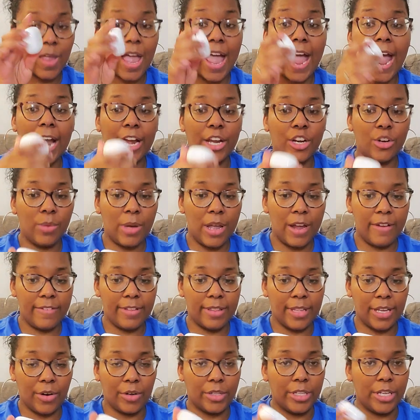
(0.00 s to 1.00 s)
I can do
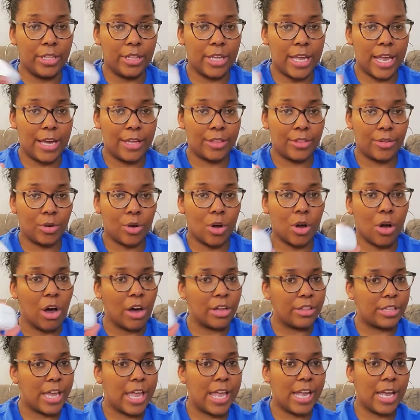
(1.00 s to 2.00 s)
everything on these. Answer
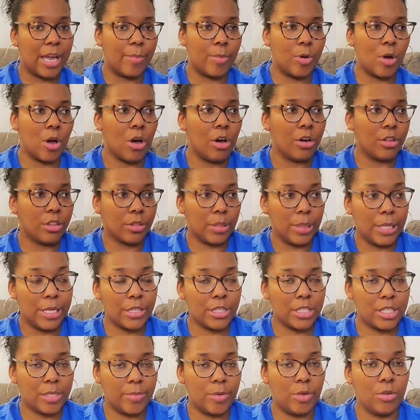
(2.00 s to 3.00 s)
calls, hang up calls,
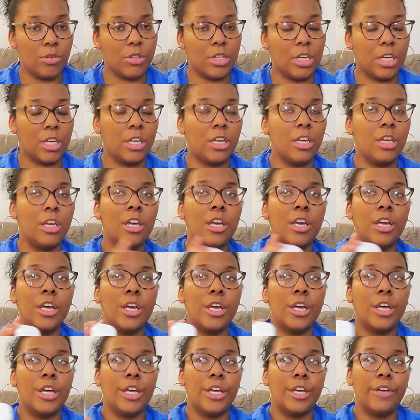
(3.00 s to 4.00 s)
listen to music,
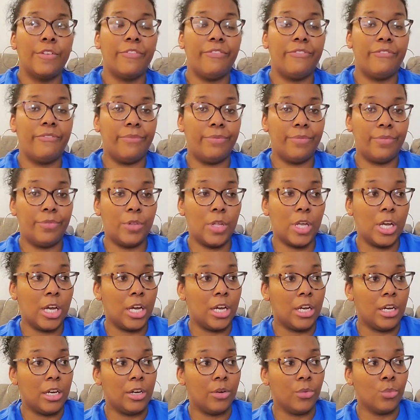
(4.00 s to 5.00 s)

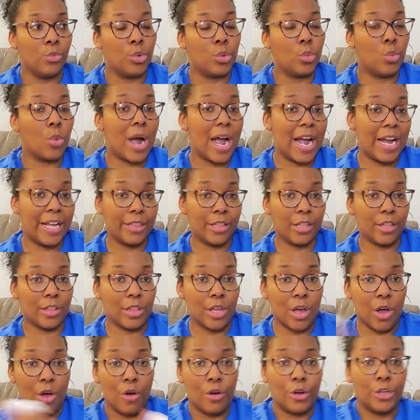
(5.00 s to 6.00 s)
uh, rewind the
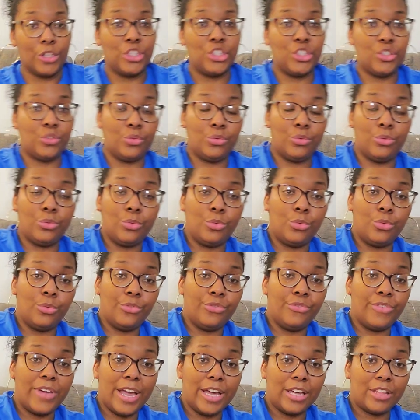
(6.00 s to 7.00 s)
song,
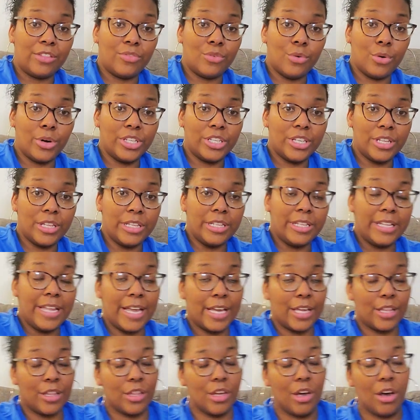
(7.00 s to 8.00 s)
fast forward to the
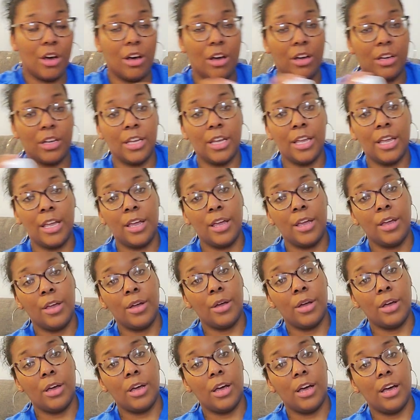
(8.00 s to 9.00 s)
next song.
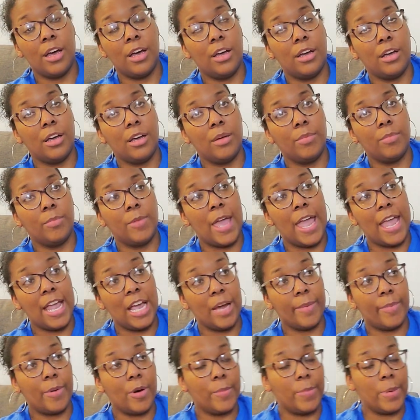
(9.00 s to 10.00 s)
Um, hang
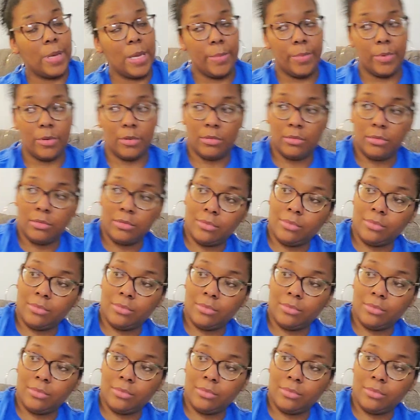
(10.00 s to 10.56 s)
up on people.